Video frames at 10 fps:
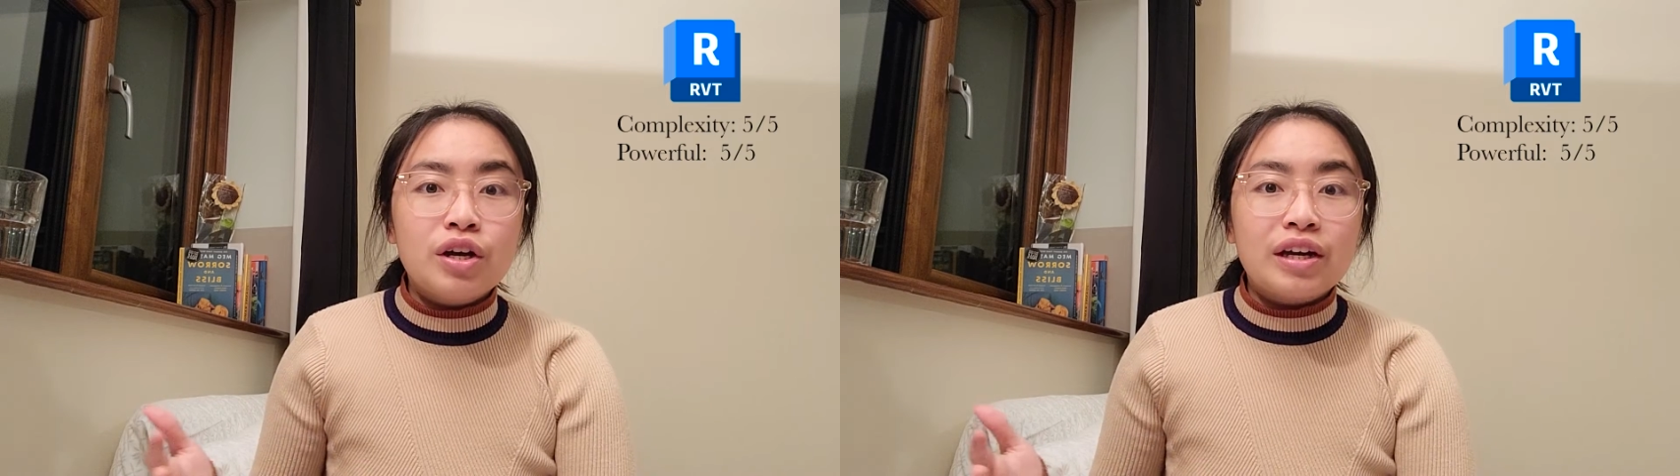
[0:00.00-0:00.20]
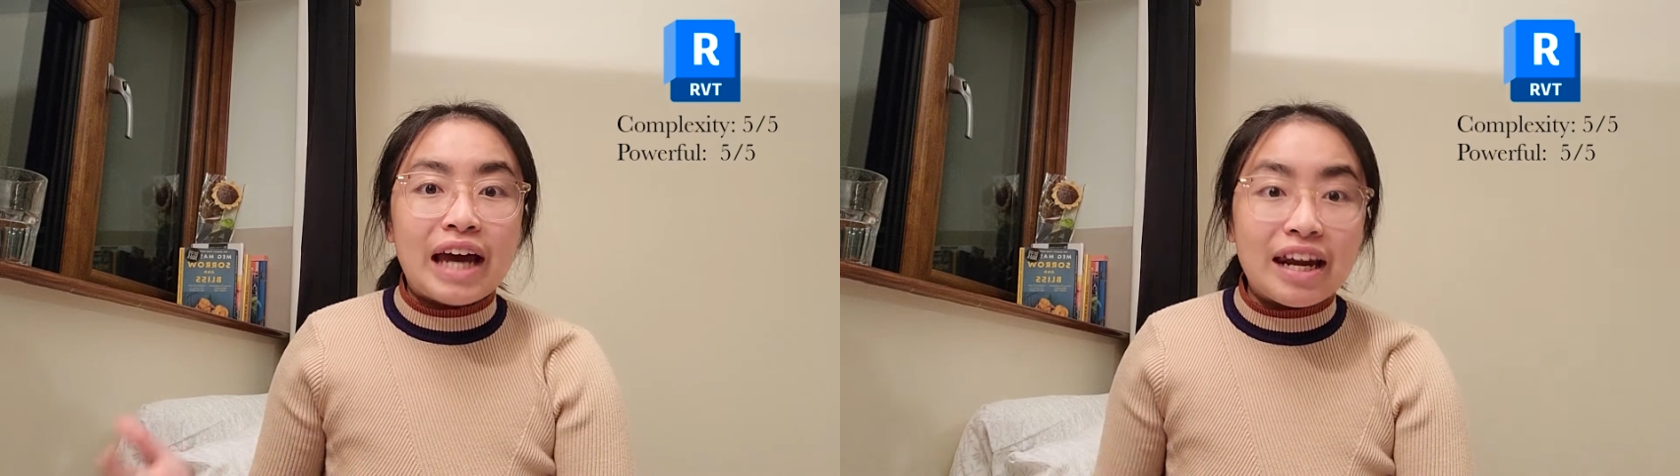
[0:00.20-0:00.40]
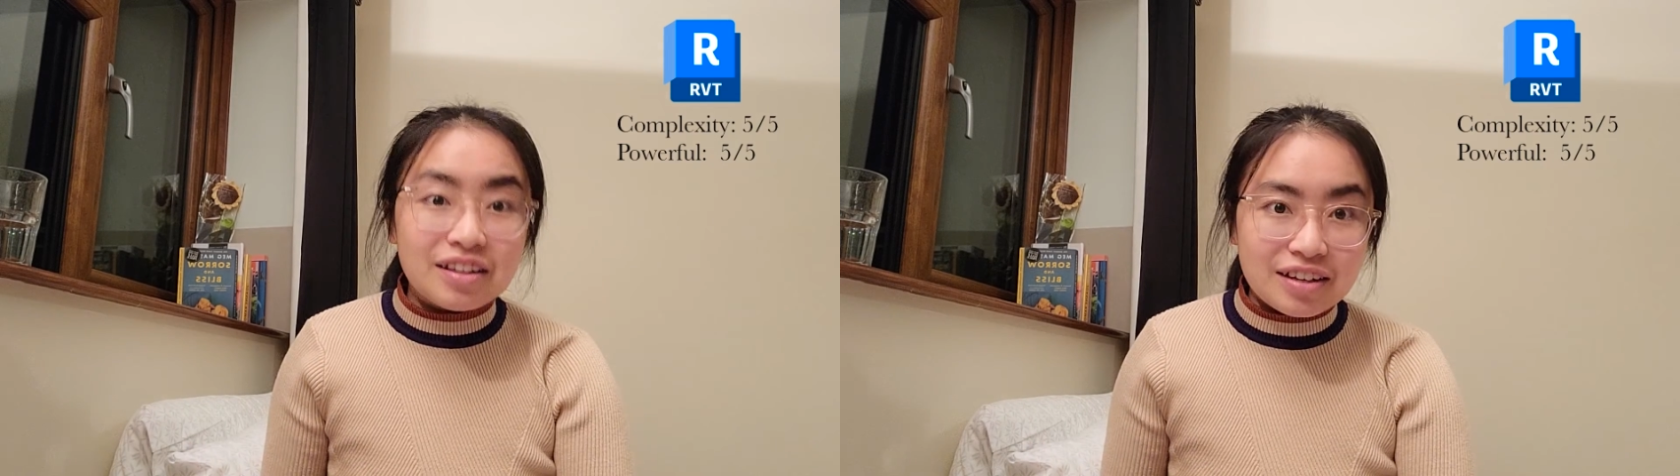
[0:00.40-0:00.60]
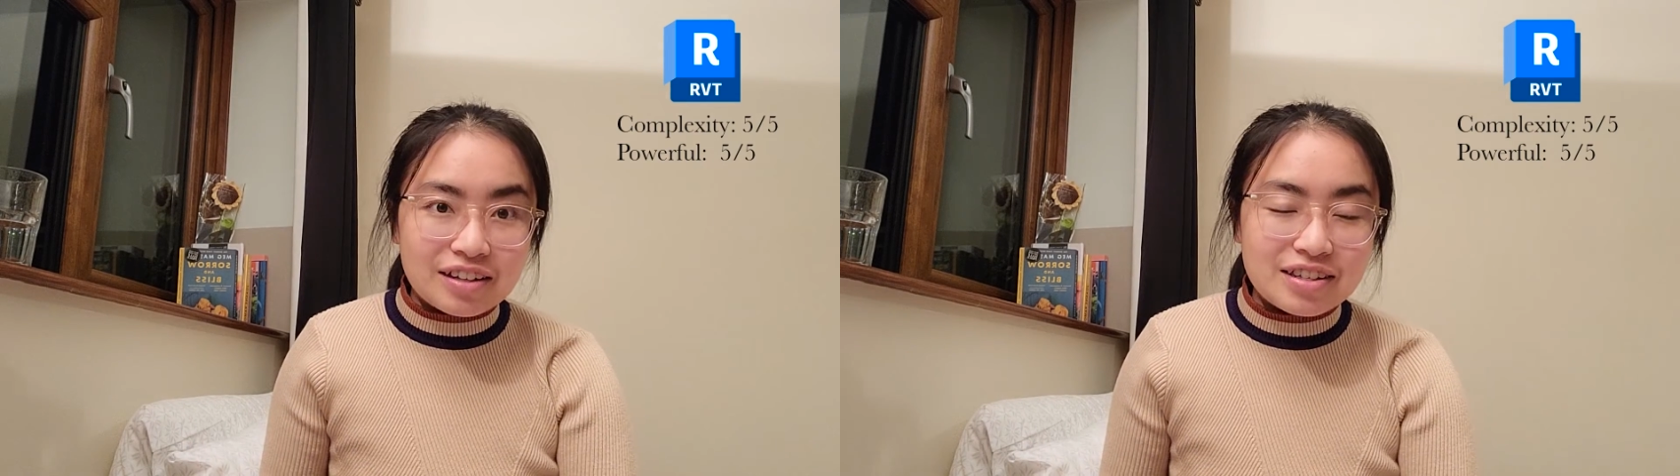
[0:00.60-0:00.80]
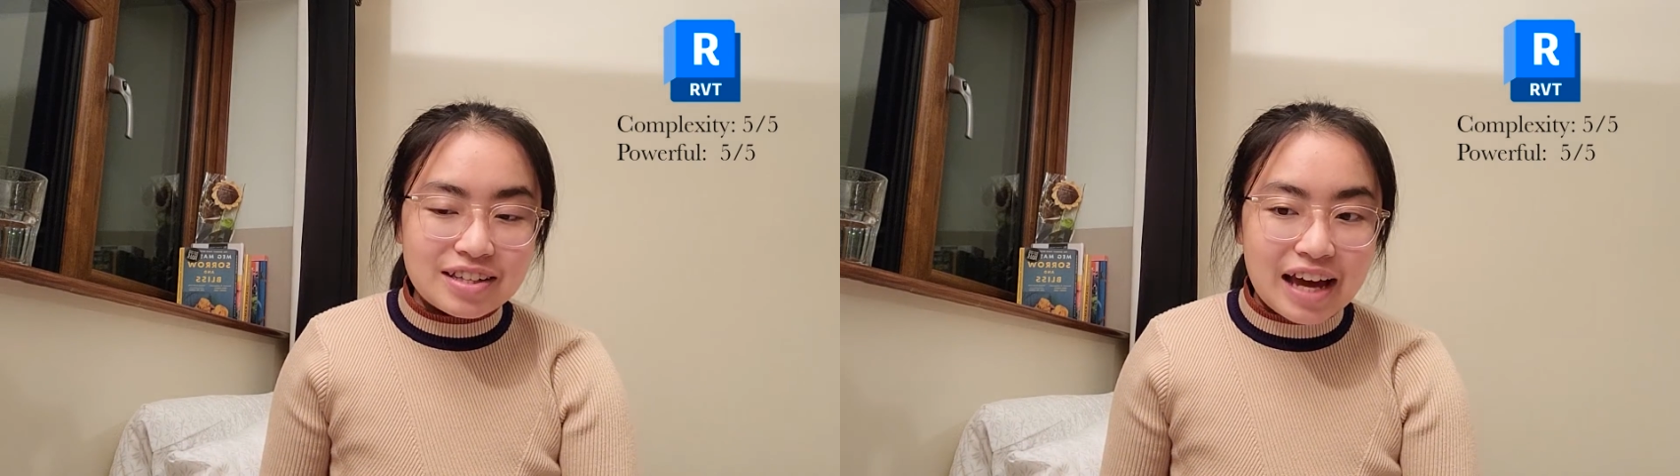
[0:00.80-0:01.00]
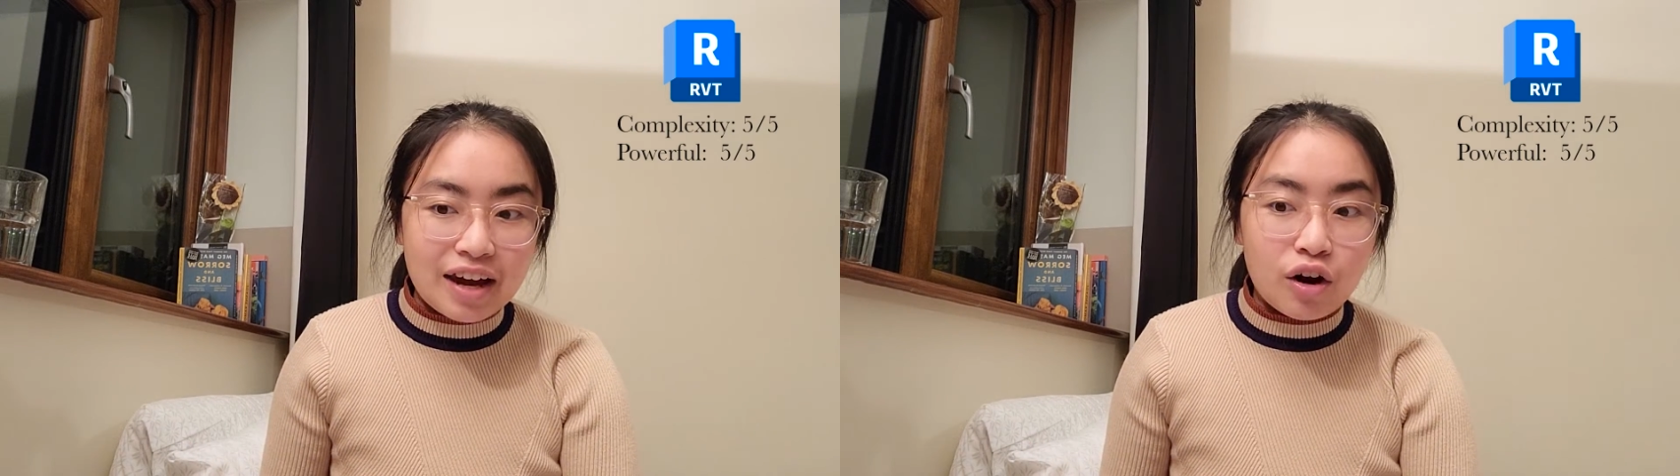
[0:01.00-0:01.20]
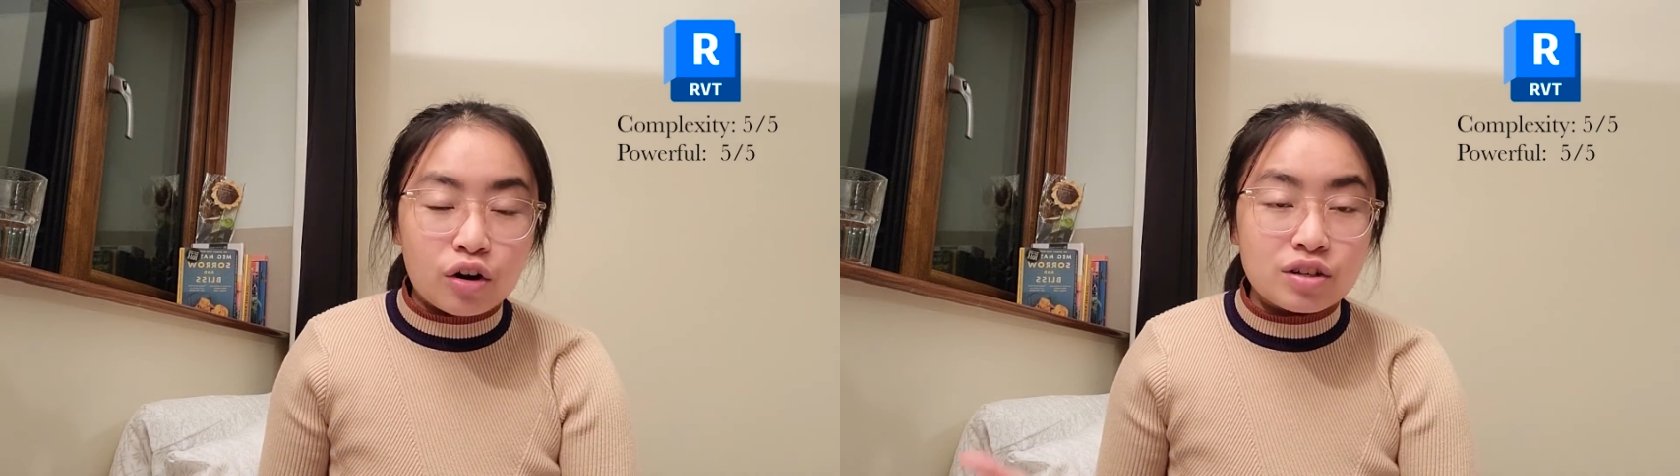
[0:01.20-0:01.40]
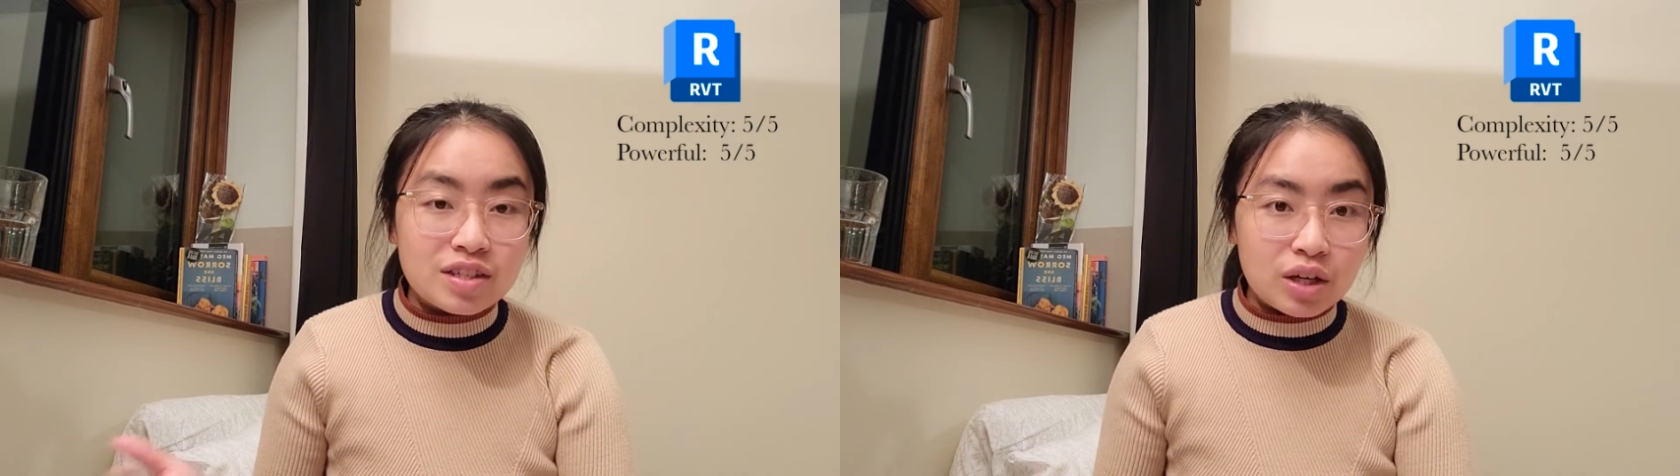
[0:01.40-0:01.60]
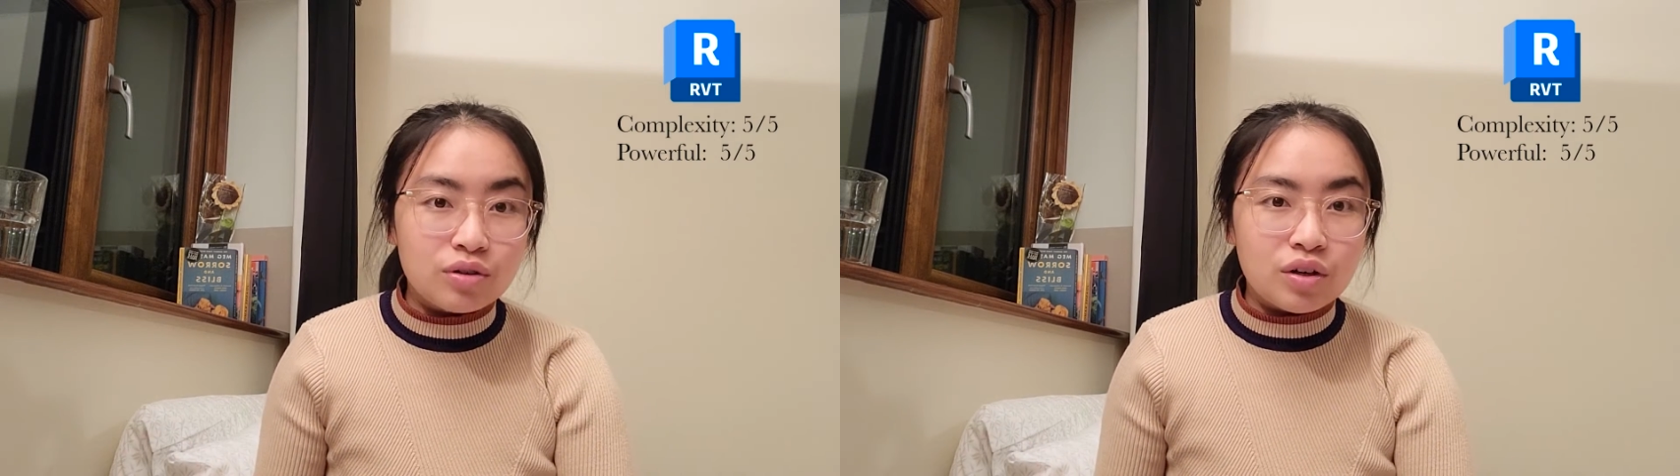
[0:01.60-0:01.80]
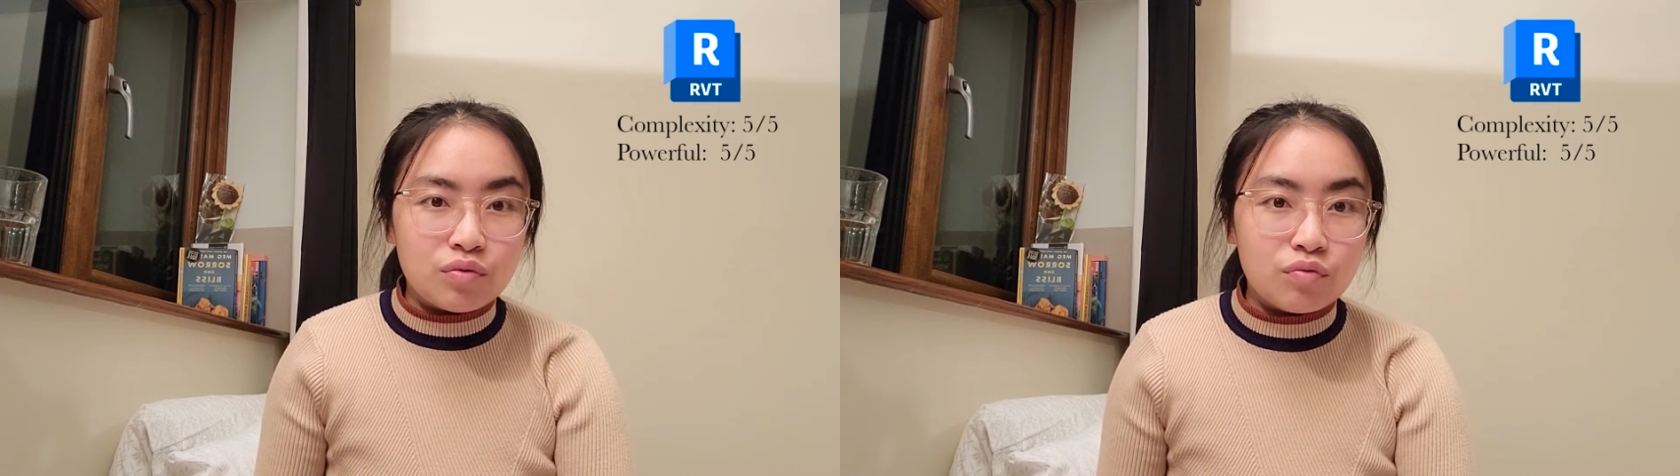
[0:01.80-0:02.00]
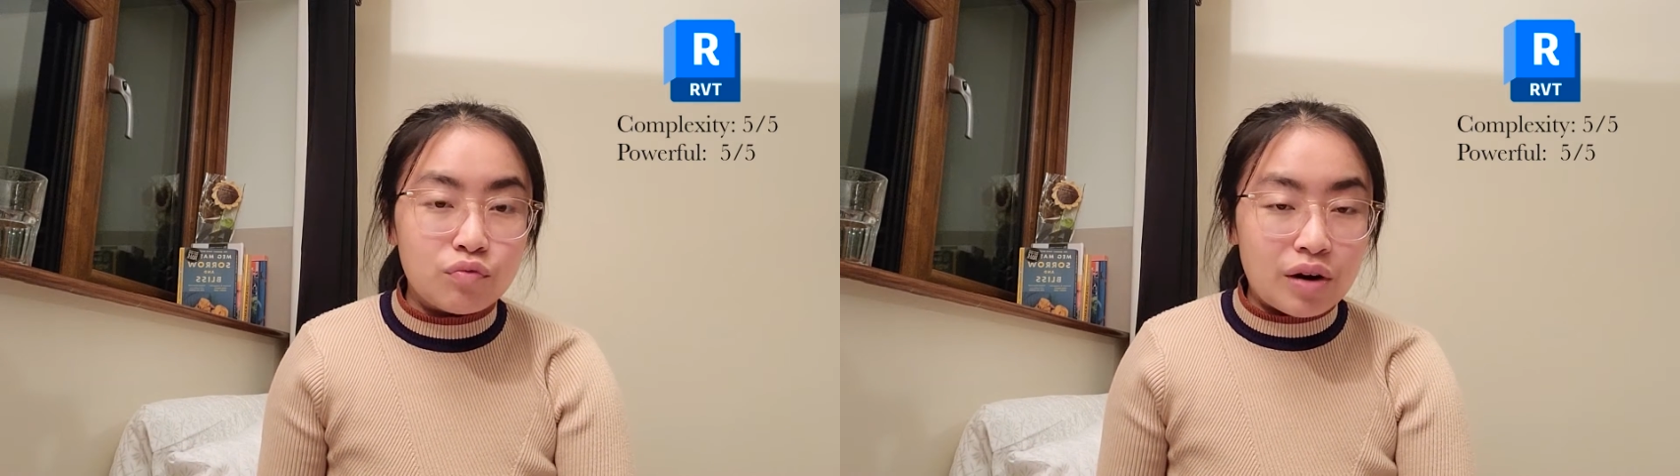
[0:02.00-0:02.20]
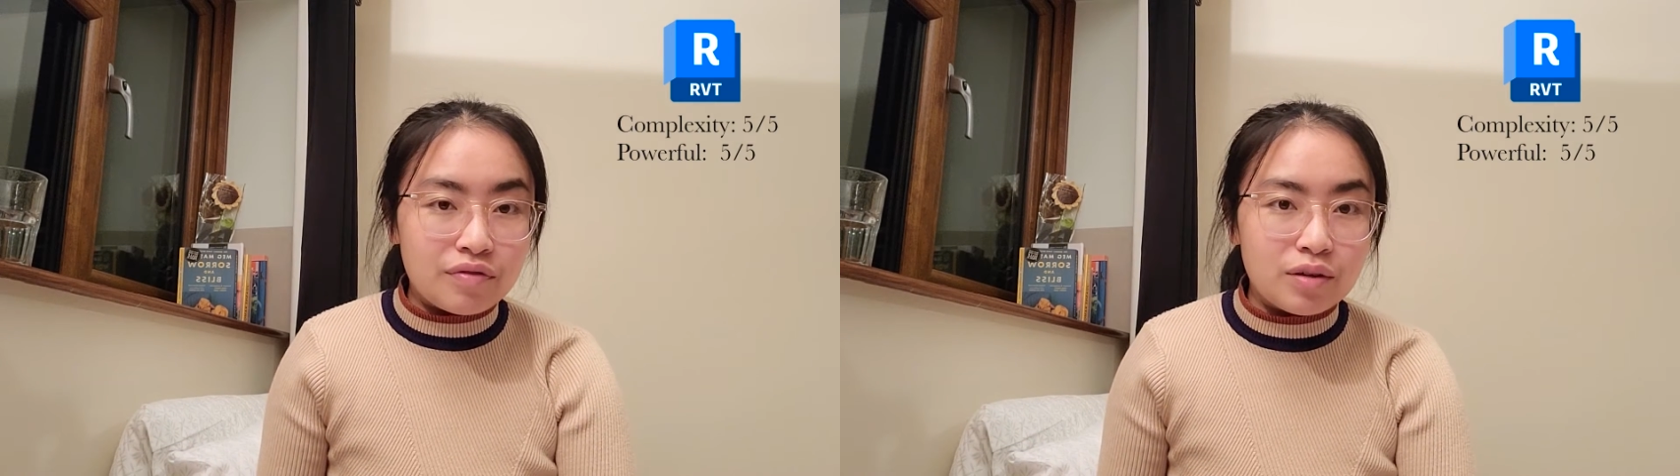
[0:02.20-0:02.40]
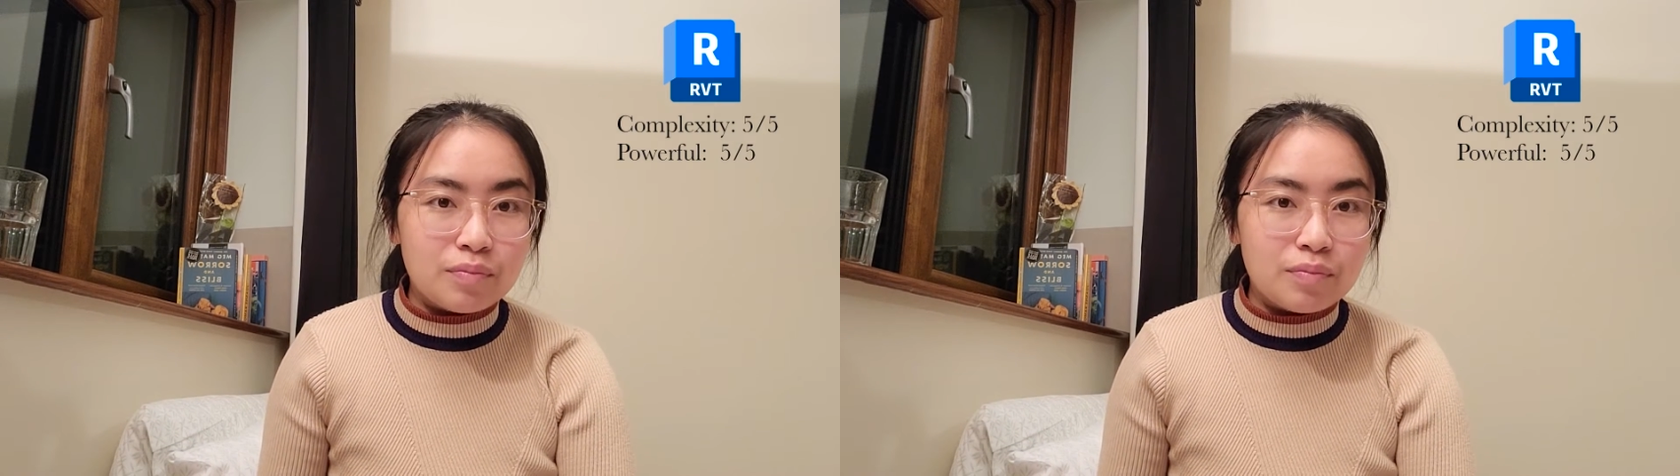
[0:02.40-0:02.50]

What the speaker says: candidates that are skilled in Revit,